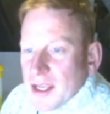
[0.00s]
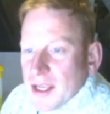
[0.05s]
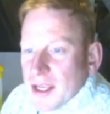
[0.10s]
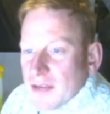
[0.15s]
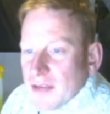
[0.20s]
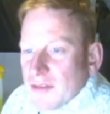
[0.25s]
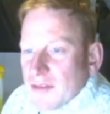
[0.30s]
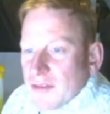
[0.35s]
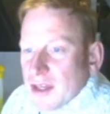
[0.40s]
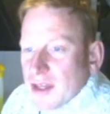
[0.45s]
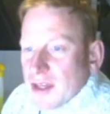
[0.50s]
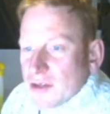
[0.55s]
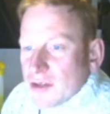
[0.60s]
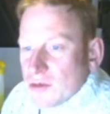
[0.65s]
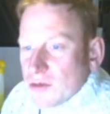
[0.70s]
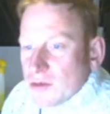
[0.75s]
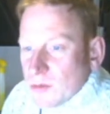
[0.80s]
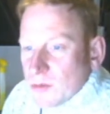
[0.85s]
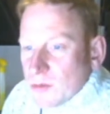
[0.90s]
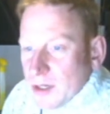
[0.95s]
if they're
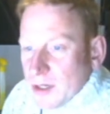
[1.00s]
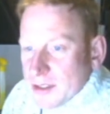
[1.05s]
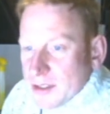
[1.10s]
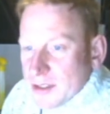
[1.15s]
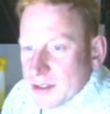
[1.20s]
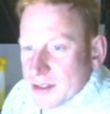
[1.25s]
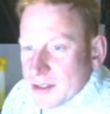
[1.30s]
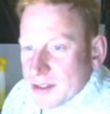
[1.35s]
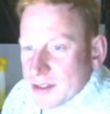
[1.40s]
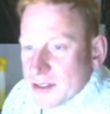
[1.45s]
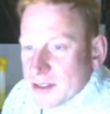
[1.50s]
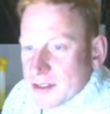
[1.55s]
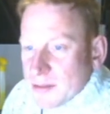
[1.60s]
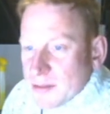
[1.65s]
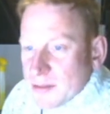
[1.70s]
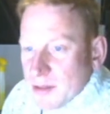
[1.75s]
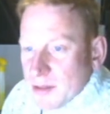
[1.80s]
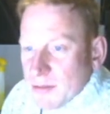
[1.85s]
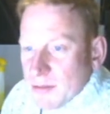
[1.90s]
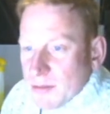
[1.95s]
good ones, some
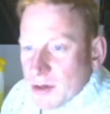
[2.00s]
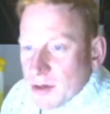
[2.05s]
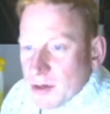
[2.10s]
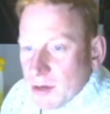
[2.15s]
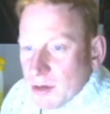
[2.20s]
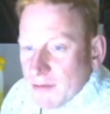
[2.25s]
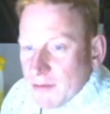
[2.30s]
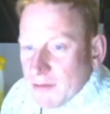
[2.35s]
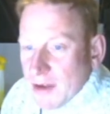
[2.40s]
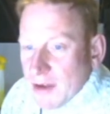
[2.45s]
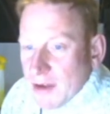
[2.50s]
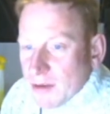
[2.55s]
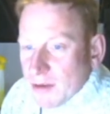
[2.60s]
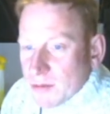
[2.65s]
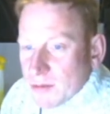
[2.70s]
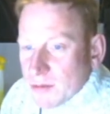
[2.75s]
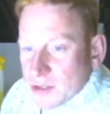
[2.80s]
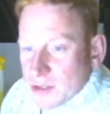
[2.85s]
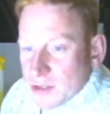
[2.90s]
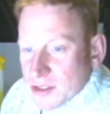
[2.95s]
of them are quite
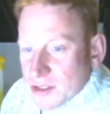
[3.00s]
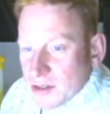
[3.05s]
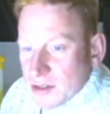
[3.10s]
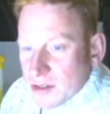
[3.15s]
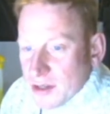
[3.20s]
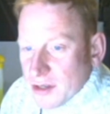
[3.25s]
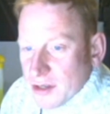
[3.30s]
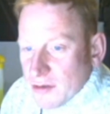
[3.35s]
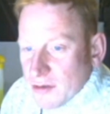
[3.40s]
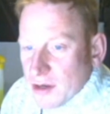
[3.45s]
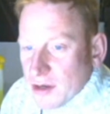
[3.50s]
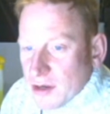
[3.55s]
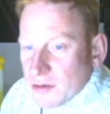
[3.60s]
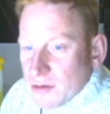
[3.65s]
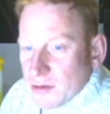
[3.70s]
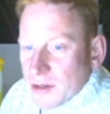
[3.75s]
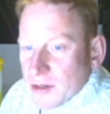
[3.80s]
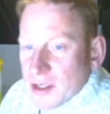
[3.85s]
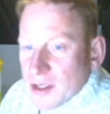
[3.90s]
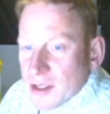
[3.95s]
valuable just on their own.